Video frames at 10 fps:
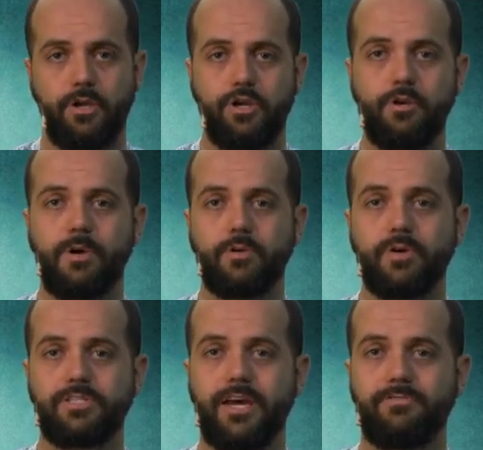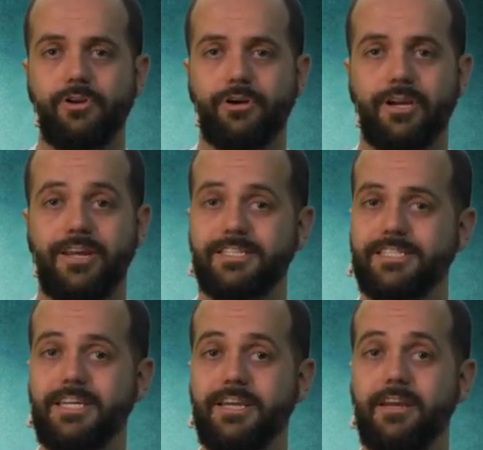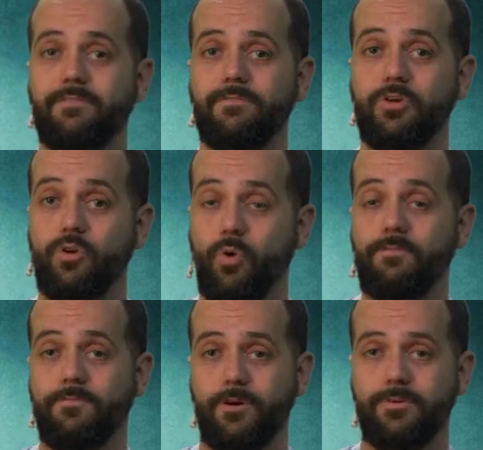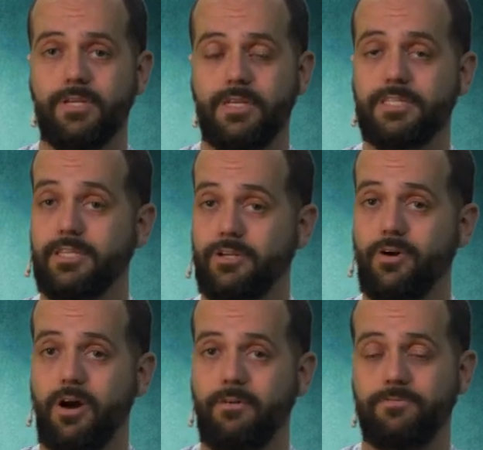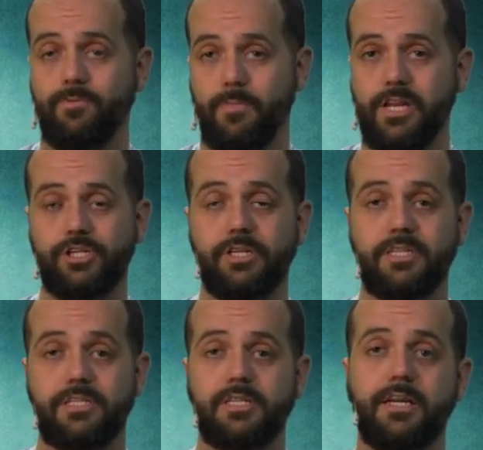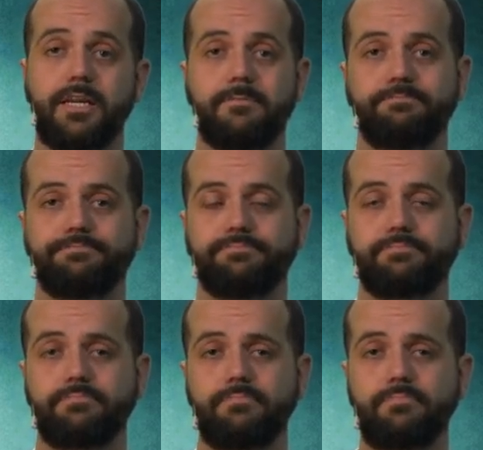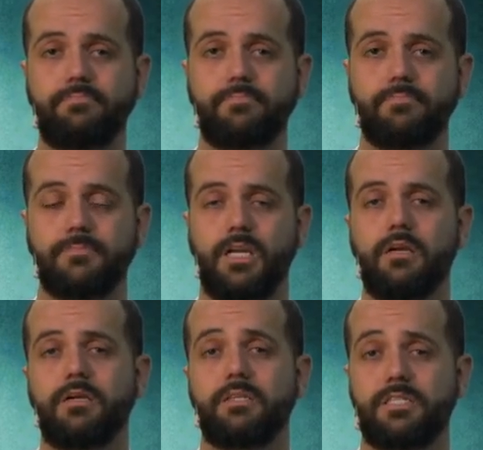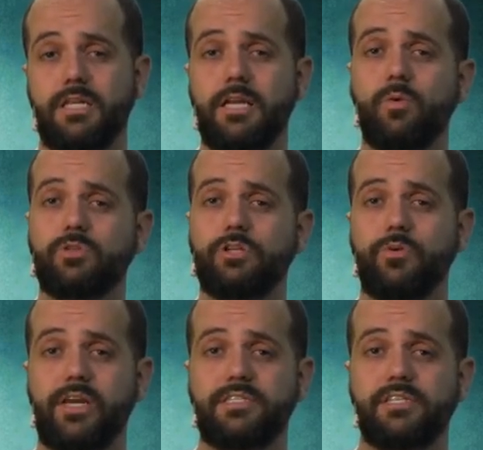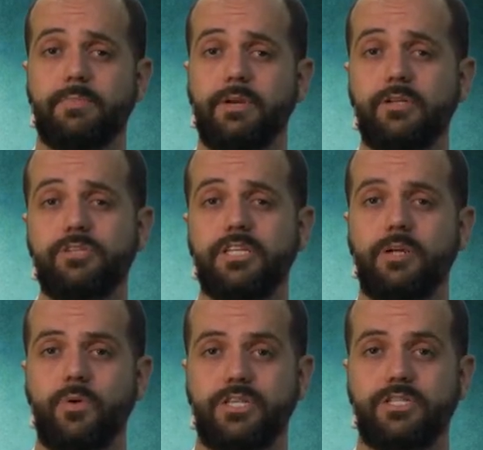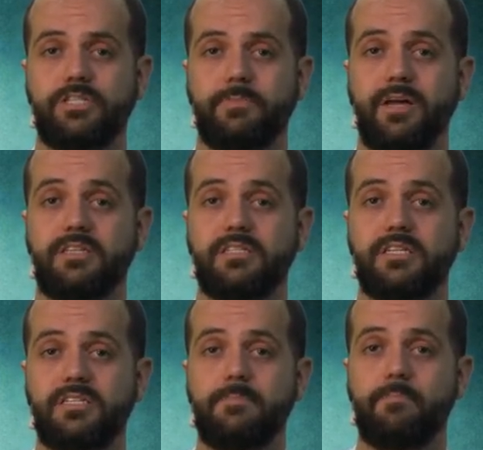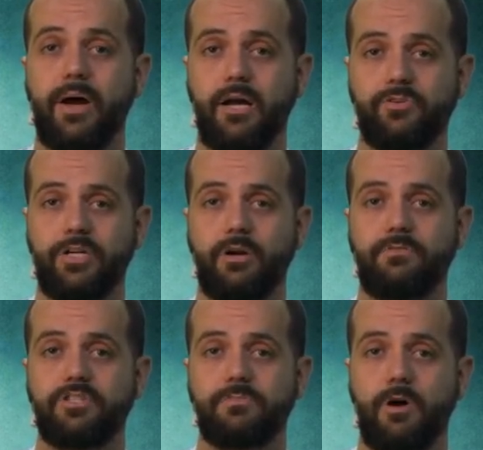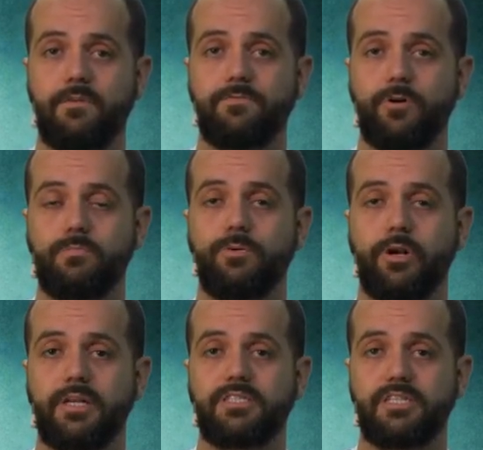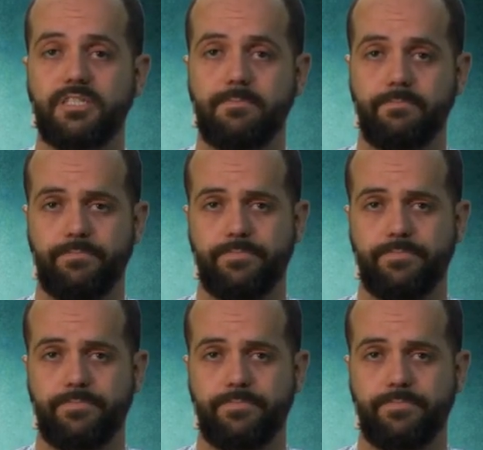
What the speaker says: You might want to have a look and see if your phone is in the graph or mentioned in the study. The study also raises some interesting questions about the system boundary of the smartphone product system.